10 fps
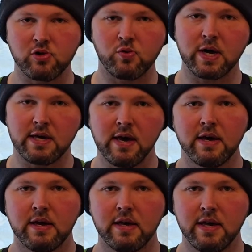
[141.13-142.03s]
away,
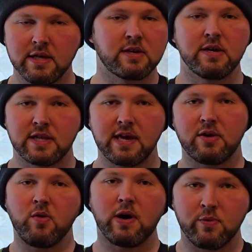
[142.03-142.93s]
it's going to take
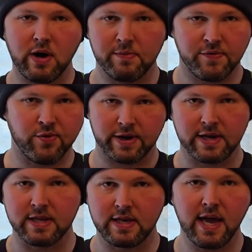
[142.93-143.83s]
quite a while before it
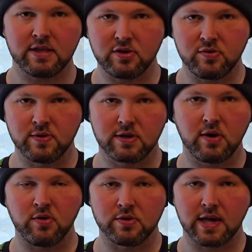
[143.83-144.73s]
can get to you and
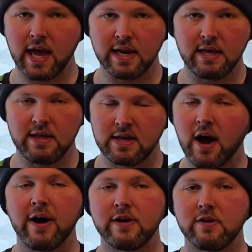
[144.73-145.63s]
cause any
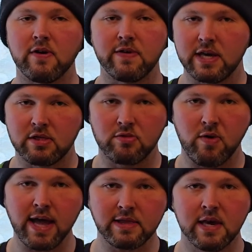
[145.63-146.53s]
kind of a
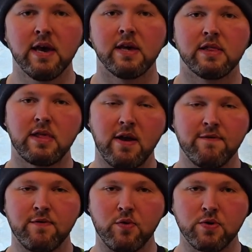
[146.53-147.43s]
threat.
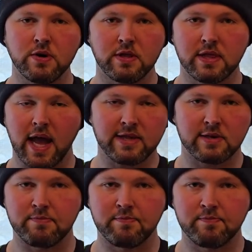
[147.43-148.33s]
Therefore, that's
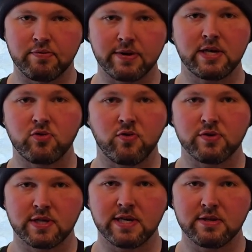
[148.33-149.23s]
a pretty strong
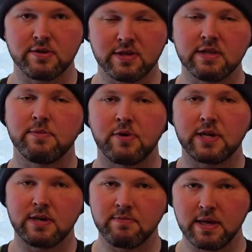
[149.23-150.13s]
signal that the
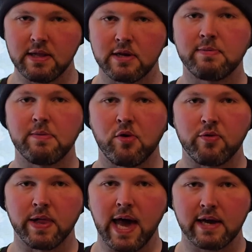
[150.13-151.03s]
body can be a little bit more
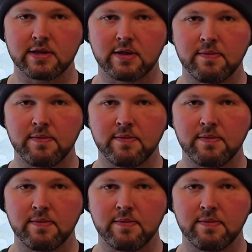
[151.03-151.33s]
relaxed.